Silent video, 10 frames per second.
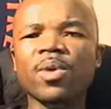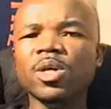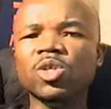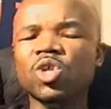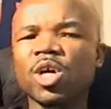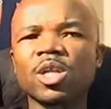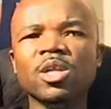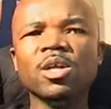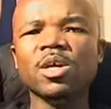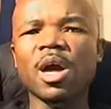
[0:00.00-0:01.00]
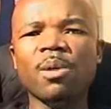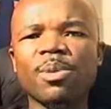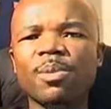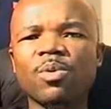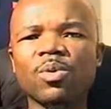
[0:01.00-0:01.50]
we train young
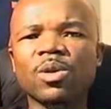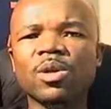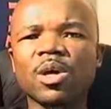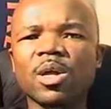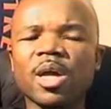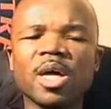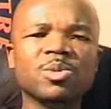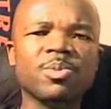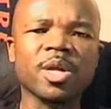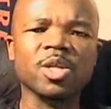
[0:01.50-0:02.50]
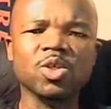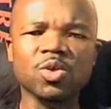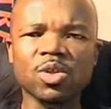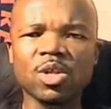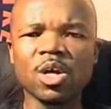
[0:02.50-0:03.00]
people and aspirant
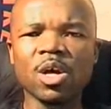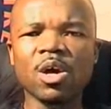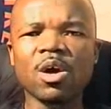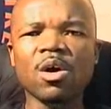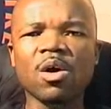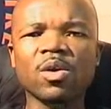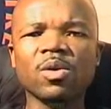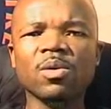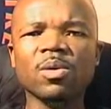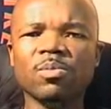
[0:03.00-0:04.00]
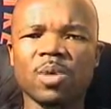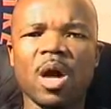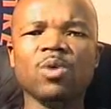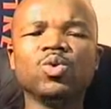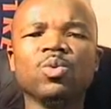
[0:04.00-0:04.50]
youth on
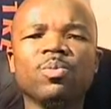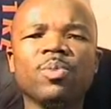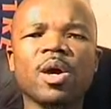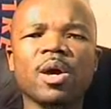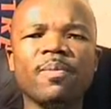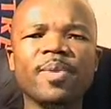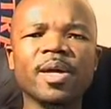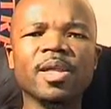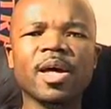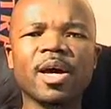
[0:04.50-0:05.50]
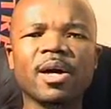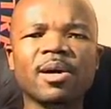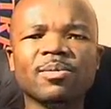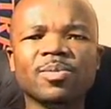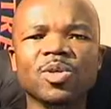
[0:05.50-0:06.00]
how to uh, play their
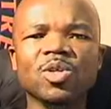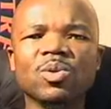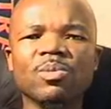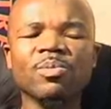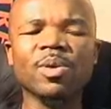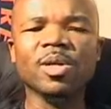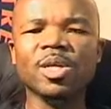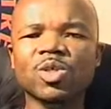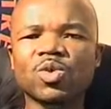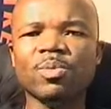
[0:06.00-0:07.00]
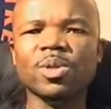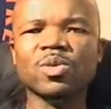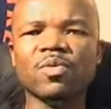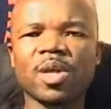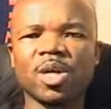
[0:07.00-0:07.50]
in, in, instruments
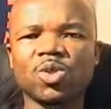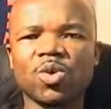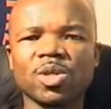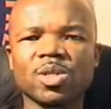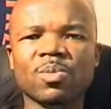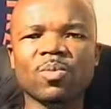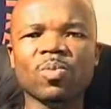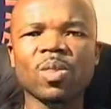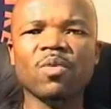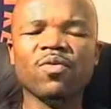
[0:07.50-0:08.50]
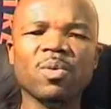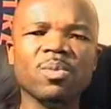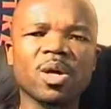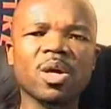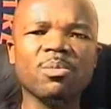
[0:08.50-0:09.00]
of their choice, from
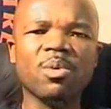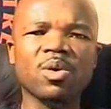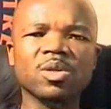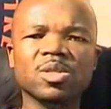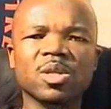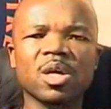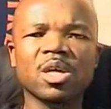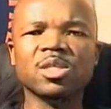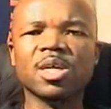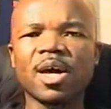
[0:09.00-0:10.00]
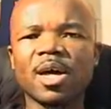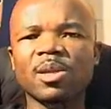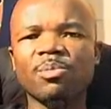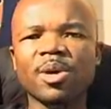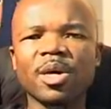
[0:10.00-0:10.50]
the keyboards, the guitar,
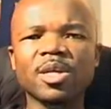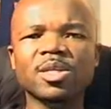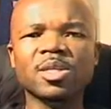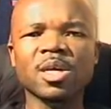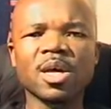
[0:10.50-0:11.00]
the bass,